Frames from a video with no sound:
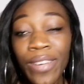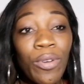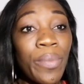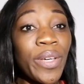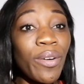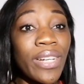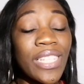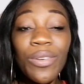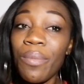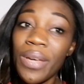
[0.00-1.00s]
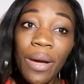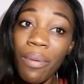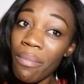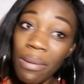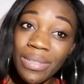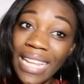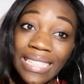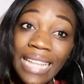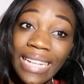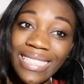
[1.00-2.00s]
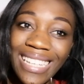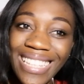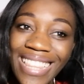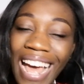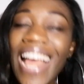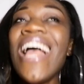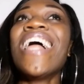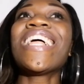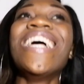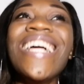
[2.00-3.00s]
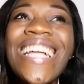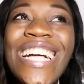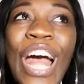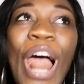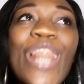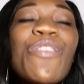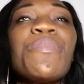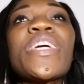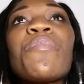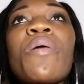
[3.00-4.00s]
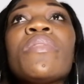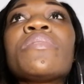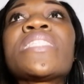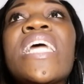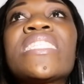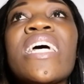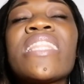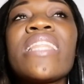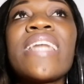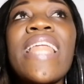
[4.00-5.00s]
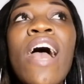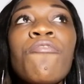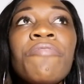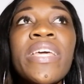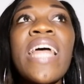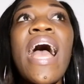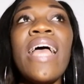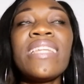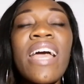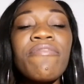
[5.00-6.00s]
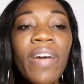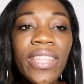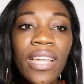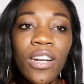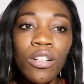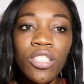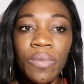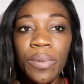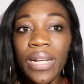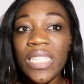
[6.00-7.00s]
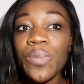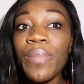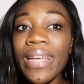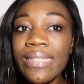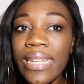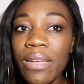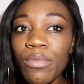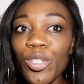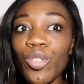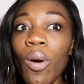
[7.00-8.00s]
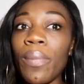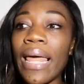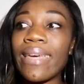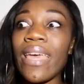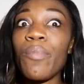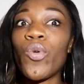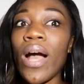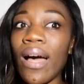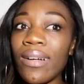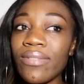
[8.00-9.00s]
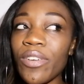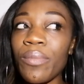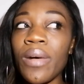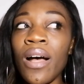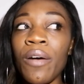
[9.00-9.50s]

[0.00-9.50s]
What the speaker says: for being honest, there were bigger problems last night. That there were bigger problems last night than that outfit, and I find that a lot of people expected him to show up like Ebuka from